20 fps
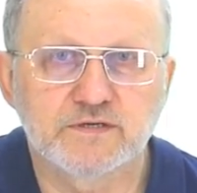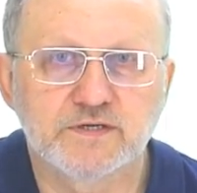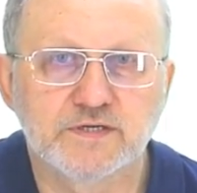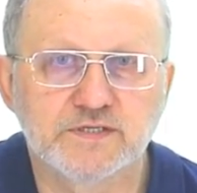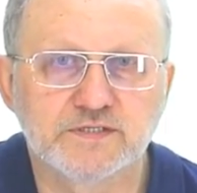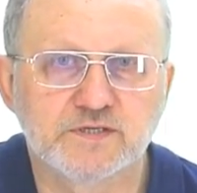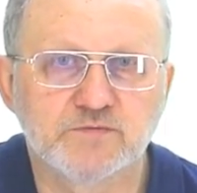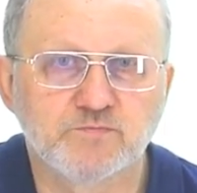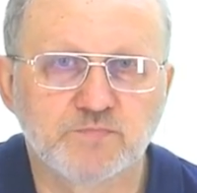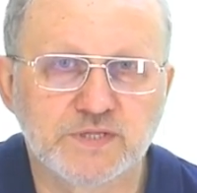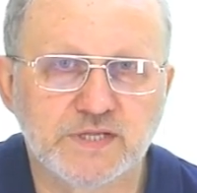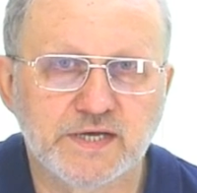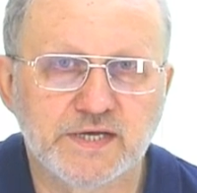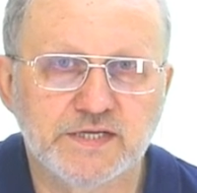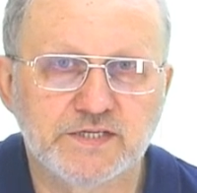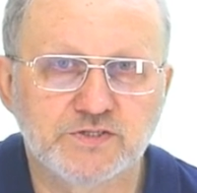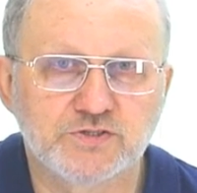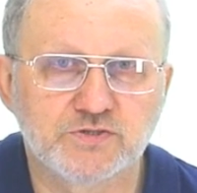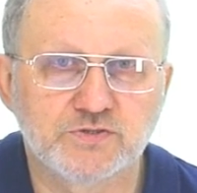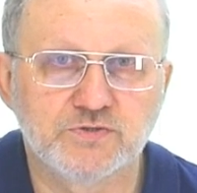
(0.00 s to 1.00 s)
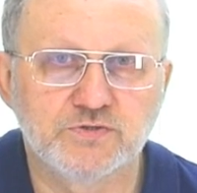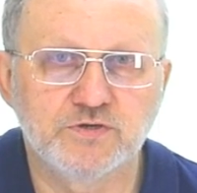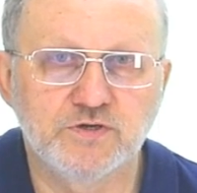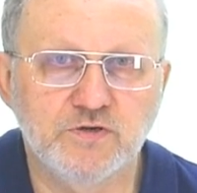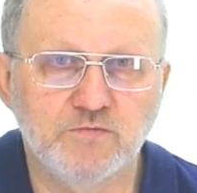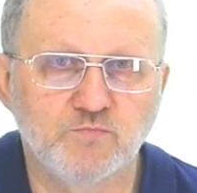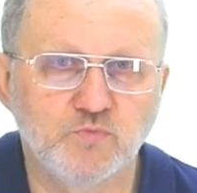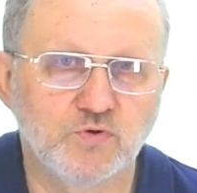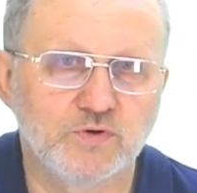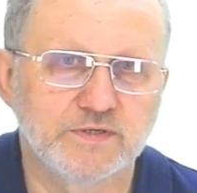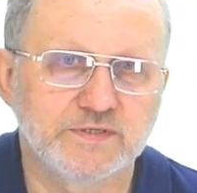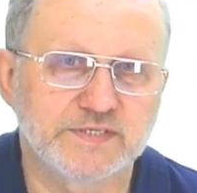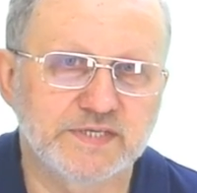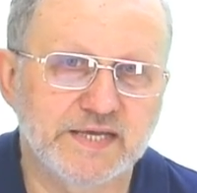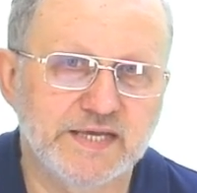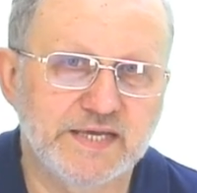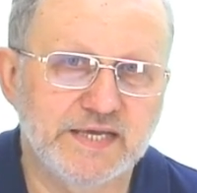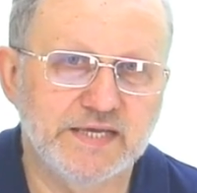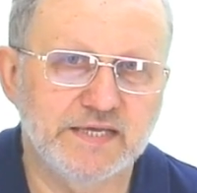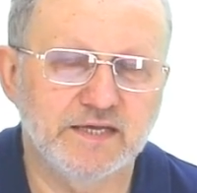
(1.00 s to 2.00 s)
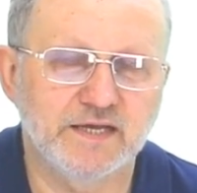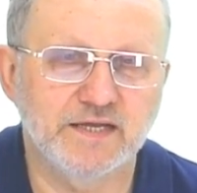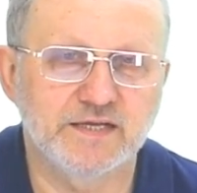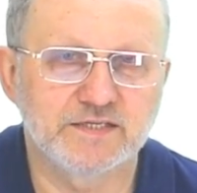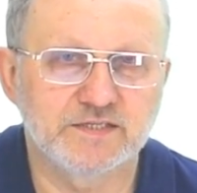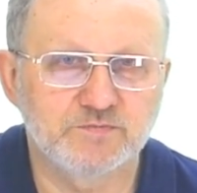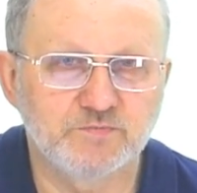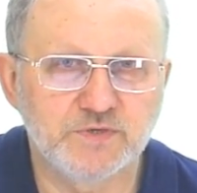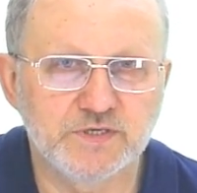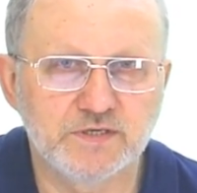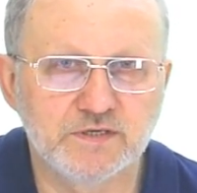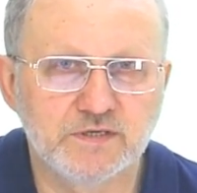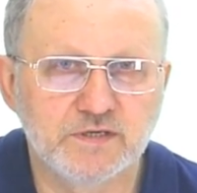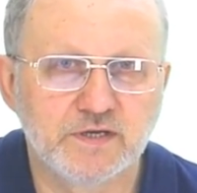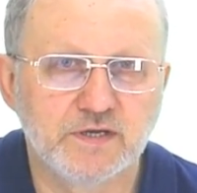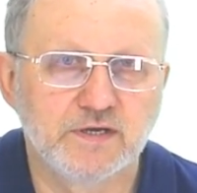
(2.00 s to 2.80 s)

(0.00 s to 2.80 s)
is applied to points A and B.